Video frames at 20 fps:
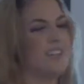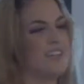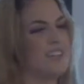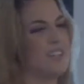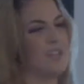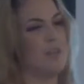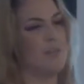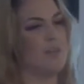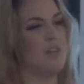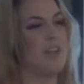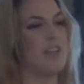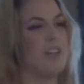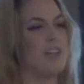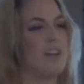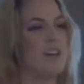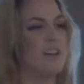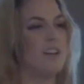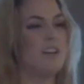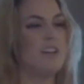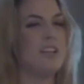understand Morandi at
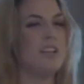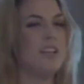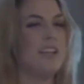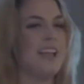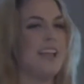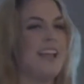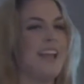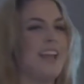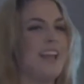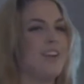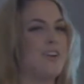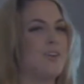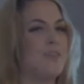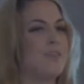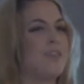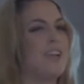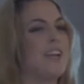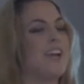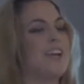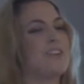all. And I don't
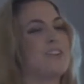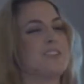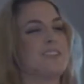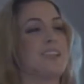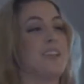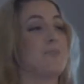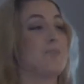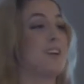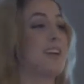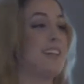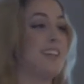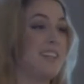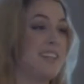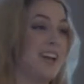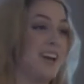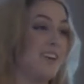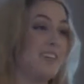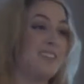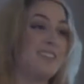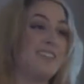think I understand Morandi
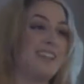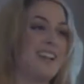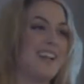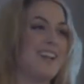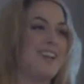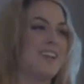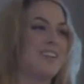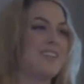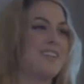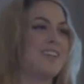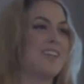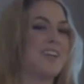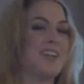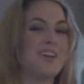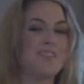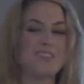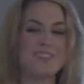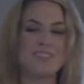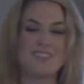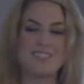now. And I don't think I'll
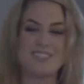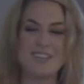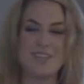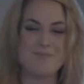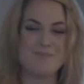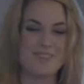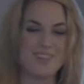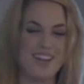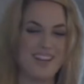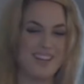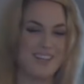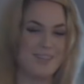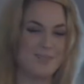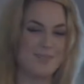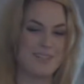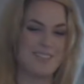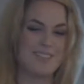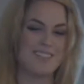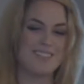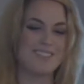ever understand Morandi
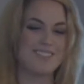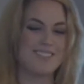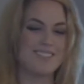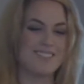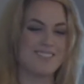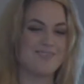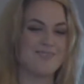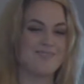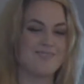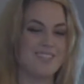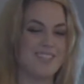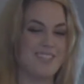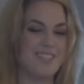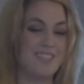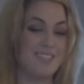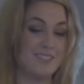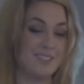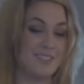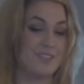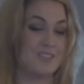because
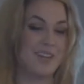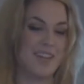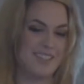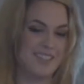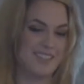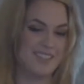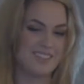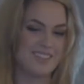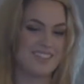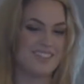he's great.